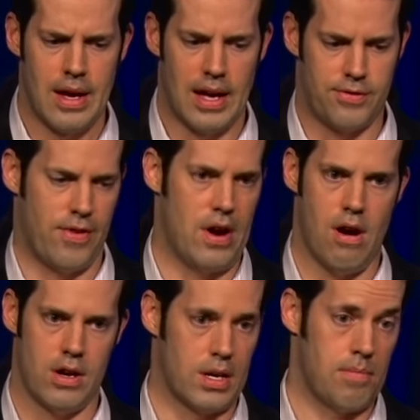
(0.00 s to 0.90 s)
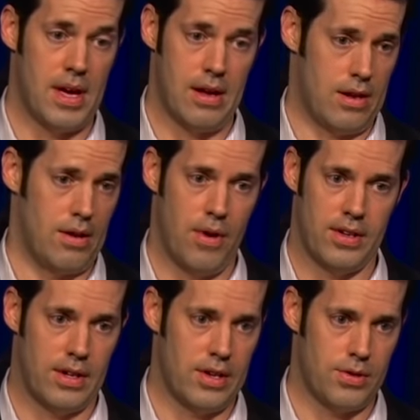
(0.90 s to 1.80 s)
It's very hard to compete in
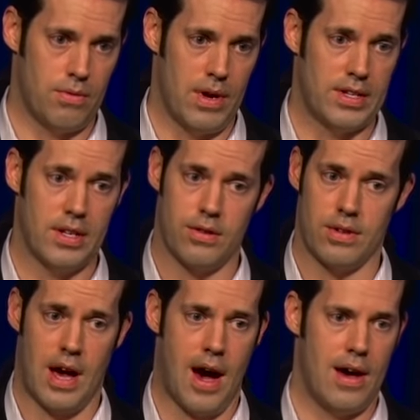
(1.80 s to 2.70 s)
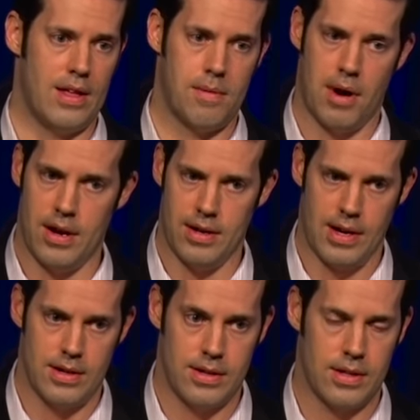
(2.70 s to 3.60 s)
residential. Residential is highly
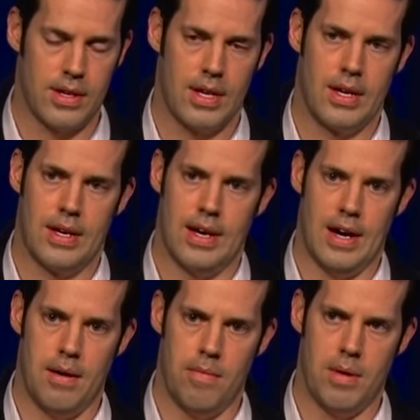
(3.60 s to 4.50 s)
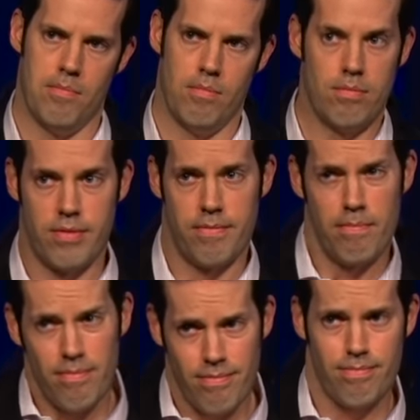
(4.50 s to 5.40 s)
commoditized. Um, and the,
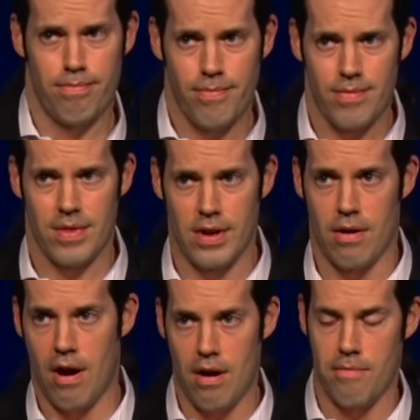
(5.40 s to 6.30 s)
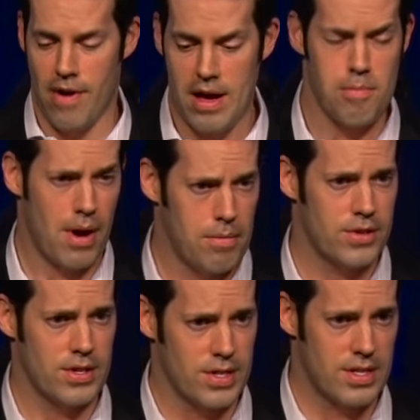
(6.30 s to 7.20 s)
there are value
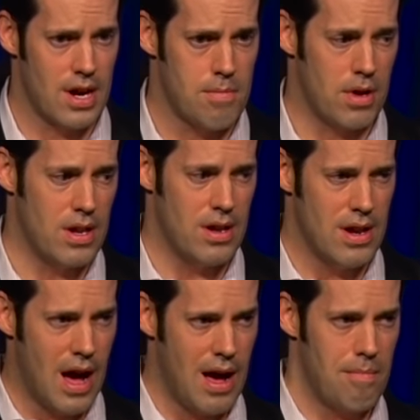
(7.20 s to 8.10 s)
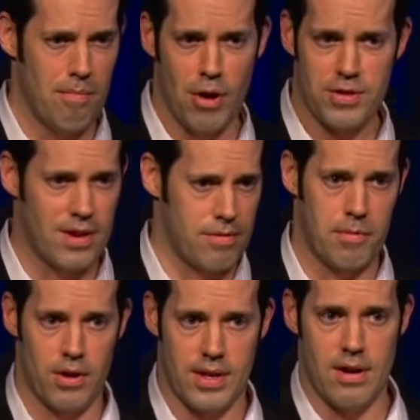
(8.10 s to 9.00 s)
propositions there, but not most of
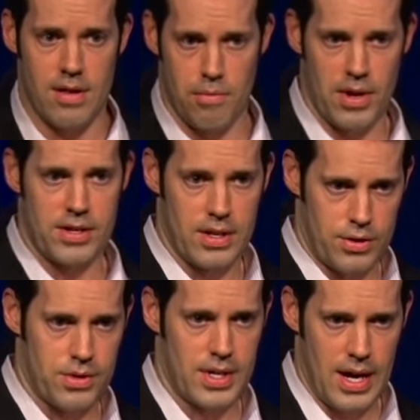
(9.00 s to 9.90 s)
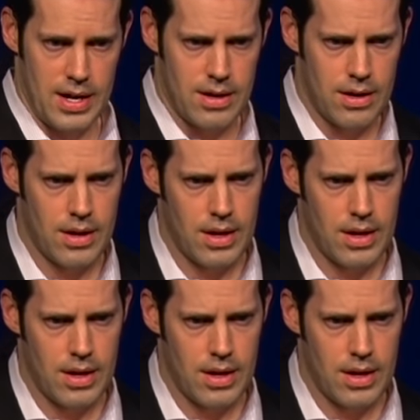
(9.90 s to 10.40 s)
them aren't there in the residential side.